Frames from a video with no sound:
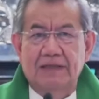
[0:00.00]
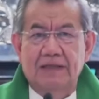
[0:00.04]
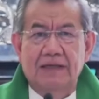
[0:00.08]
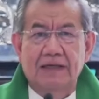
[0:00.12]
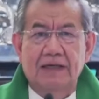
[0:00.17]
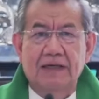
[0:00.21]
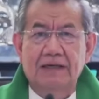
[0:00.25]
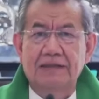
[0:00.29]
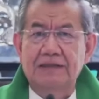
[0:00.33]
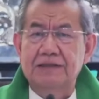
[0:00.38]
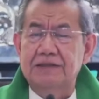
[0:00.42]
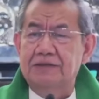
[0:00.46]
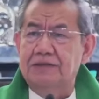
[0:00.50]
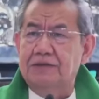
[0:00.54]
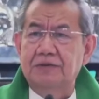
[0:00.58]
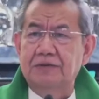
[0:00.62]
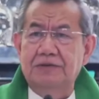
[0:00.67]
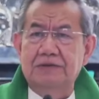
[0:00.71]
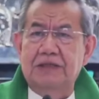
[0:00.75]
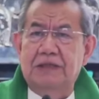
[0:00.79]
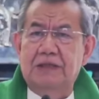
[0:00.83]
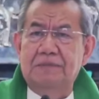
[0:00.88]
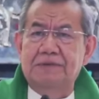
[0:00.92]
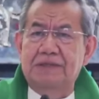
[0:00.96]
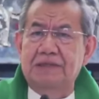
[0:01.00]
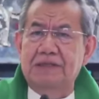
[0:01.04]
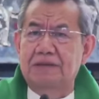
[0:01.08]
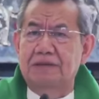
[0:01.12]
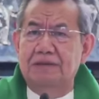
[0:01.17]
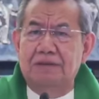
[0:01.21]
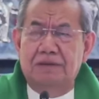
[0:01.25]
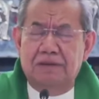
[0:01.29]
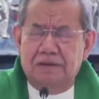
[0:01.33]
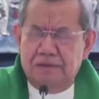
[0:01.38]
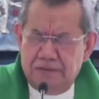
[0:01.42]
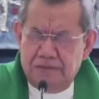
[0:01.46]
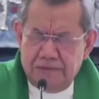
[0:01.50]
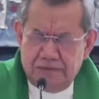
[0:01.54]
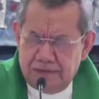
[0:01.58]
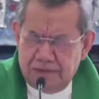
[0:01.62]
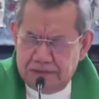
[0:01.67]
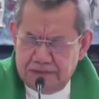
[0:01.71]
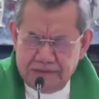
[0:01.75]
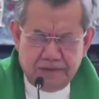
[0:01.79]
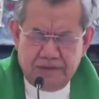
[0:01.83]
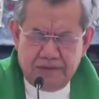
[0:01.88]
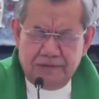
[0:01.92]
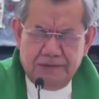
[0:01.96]
And he stood up and said, "No,
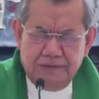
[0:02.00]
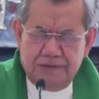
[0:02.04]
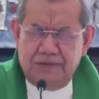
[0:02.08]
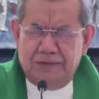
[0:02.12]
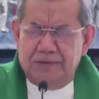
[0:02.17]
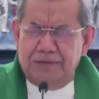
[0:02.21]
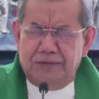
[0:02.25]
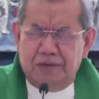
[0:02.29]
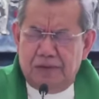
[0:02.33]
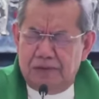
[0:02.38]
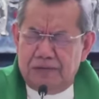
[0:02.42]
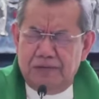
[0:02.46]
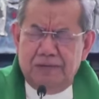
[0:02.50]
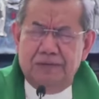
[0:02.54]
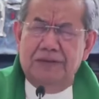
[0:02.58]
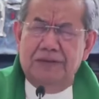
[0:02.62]
no, no, no, no,